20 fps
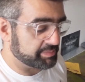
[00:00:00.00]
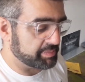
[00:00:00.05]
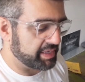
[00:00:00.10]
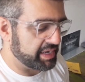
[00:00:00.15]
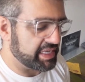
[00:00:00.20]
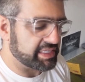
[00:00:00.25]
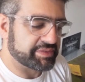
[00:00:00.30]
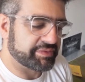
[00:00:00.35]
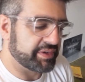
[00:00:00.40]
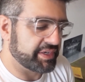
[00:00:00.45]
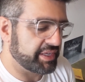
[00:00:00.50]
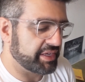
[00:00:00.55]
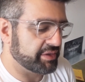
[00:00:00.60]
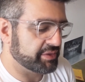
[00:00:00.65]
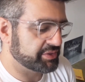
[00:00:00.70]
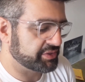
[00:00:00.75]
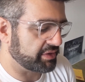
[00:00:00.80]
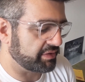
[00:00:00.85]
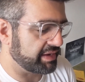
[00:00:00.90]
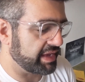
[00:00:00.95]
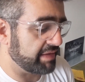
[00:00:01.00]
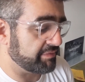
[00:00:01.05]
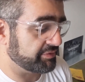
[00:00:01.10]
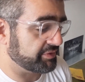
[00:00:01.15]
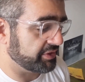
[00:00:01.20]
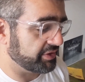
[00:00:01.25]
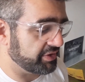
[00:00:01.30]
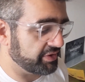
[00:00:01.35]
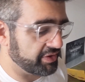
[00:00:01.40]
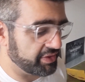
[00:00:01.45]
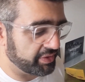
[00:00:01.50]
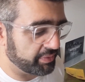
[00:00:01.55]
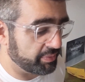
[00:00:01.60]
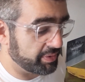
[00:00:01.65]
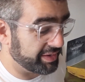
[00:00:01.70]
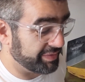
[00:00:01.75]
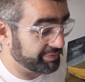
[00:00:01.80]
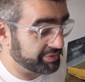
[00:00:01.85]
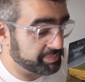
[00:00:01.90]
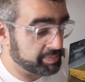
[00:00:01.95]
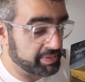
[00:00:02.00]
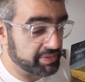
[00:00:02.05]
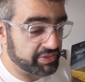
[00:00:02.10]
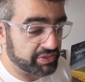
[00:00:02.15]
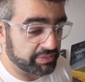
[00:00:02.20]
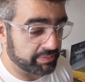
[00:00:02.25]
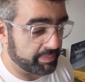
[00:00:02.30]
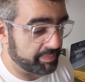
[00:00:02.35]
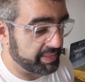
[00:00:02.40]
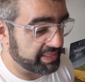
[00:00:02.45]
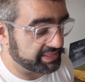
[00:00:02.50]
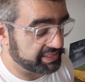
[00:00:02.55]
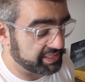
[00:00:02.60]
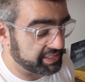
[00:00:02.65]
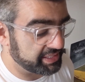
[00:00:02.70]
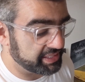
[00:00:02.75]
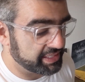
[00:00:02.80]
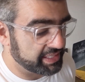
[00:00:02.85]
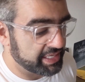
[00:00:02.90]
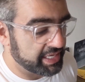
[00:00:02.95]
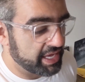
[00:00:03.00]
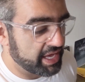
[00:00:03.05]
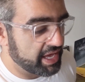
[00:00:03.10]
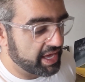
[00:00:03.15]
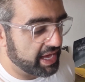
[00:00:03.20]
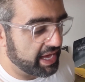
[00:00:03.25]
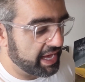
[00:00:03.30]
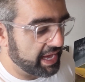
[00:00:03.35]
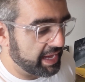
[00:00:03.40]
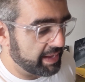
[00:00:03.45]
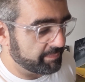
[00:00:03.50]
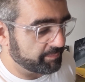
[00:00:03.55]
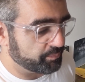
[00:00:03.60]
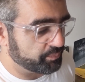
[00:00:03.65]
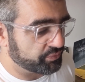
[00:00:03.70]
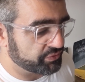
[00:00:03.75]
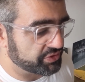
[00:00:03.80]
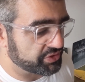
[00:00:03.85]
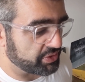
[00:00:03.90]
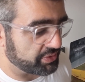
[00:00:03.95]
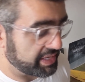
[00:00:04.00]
my last video. Sorry I haven't done another one, I've just been super busy. So